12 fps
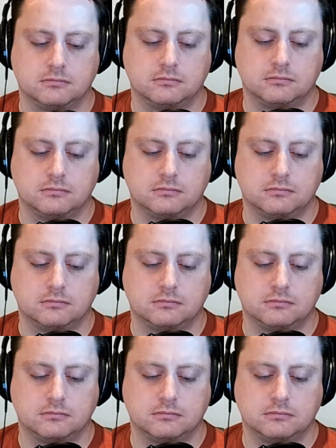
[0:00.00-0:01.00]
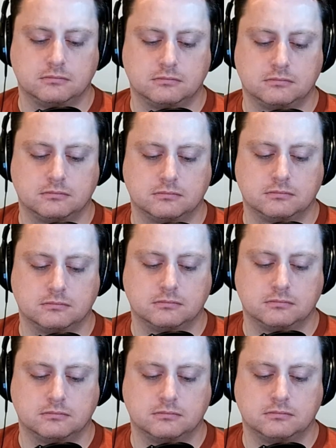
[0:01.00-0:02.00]

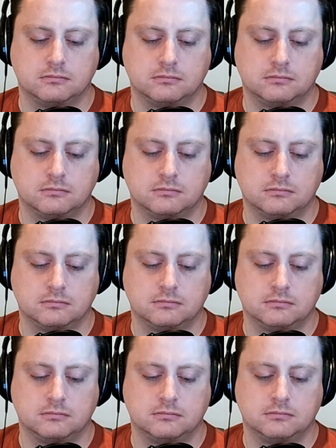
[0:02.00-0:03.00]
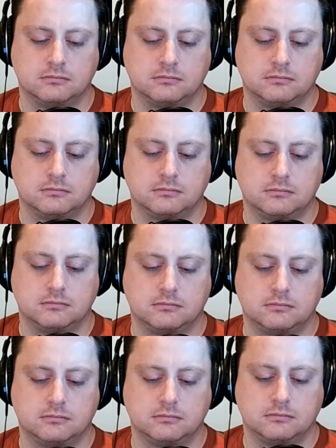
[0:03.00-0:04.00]

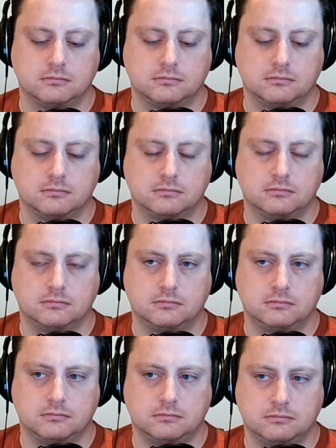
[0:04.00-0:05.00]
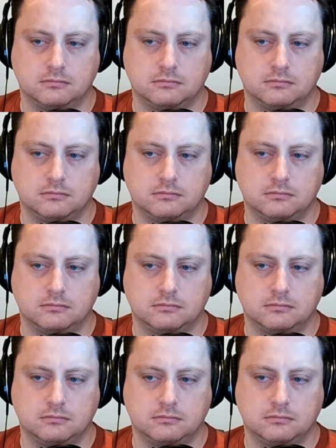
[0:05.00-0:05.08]
This person isn't speaking.